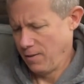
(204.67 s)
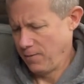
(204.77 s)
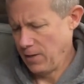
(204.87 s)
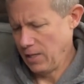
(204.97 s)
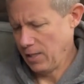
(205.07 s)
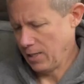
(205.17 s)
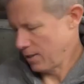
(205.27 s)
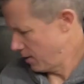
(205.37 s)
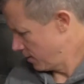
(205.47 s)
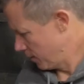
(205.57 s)
feeling,
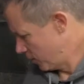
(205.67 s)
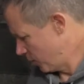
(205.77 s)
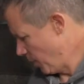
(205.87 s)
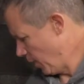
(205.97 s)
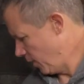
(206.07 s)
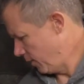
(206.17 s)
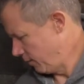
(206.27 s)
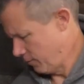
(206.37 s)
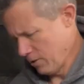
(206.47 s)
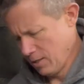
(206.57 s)
the smell
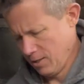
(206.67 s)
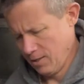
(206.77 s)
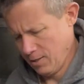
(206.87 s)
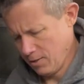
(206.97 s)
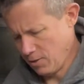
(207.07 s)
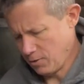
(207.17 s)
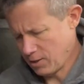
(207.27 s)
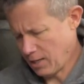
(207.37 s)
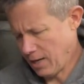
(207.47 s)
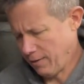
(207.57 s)
of new
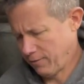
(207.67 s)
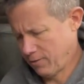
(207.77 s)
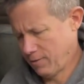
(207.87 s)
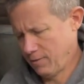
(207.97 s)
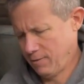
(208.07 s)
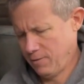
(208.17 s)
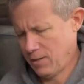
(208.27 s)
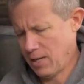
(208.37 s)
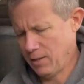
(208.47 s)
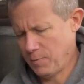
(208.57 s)
stuff.
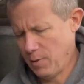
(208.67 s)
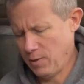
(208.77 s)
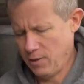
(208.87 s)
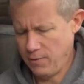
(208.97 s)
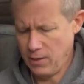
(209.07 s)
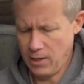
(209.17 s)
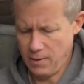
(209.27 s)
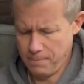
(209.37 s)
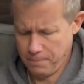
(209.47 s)
Can't smell it on the video.